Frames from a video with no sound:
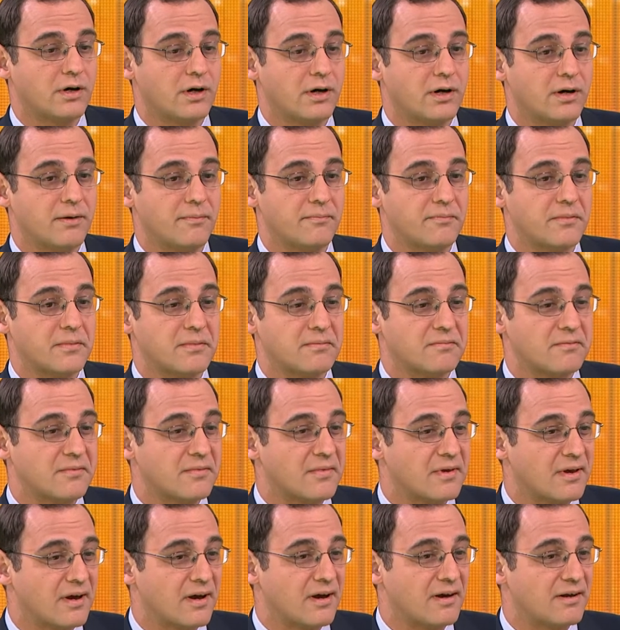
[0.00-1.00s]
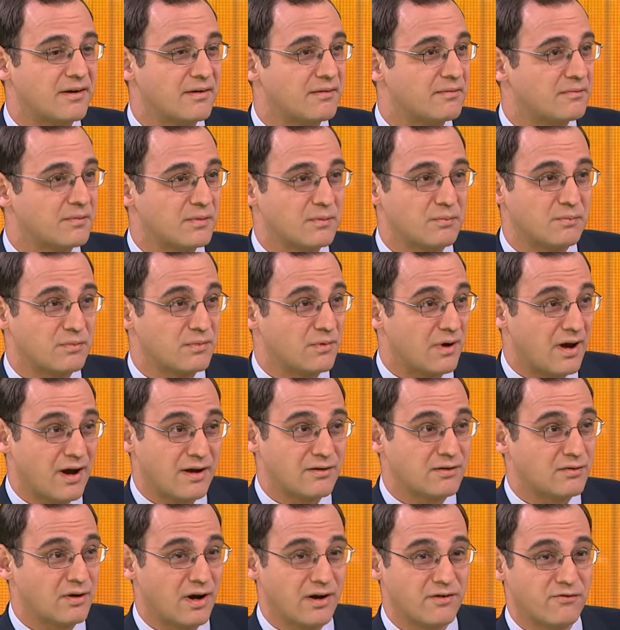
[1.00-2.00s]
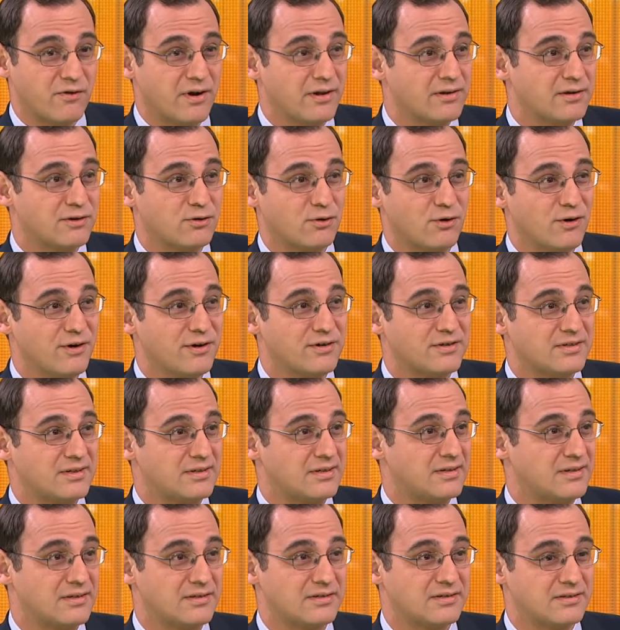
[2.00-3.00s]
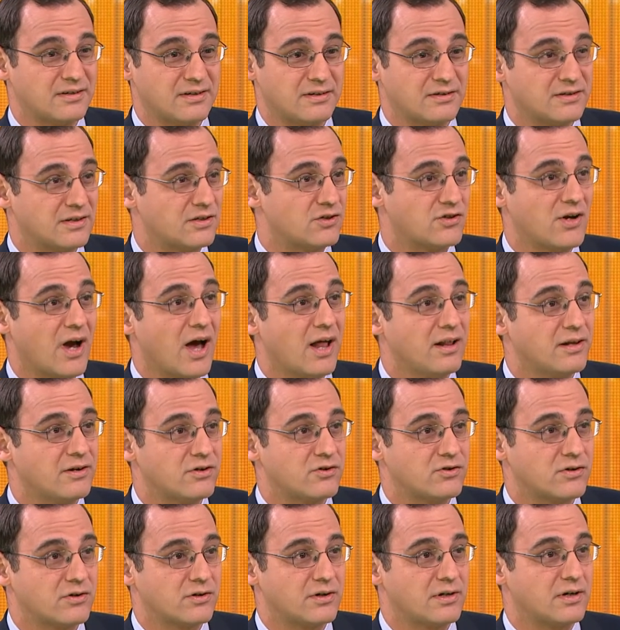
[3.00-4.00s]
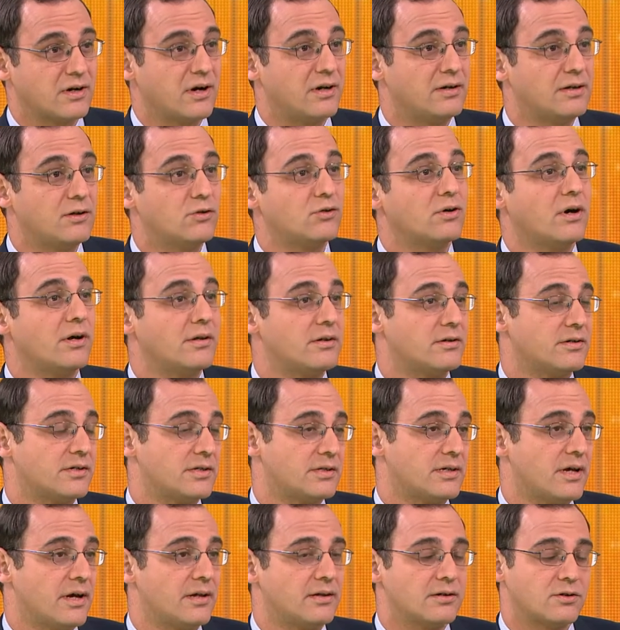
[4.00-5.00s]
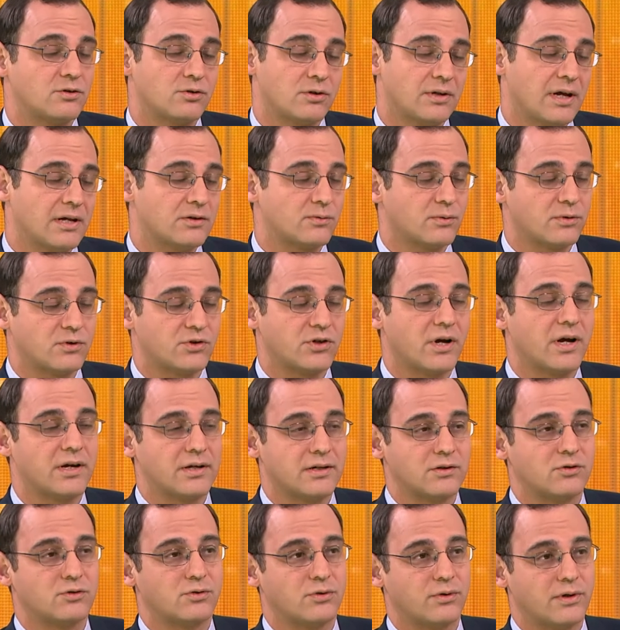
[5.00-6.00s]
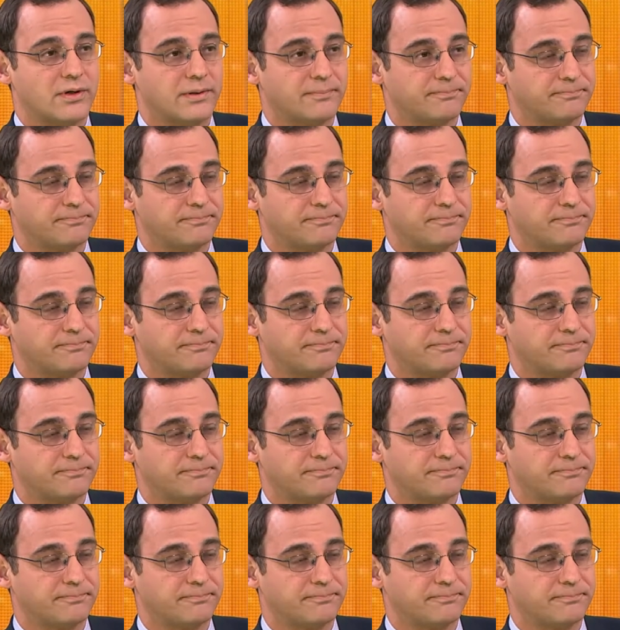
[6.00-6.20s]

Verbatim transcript: um, I, I, run the currency. There's, there's a challenger here. I need to understand this. So that's what China is doing.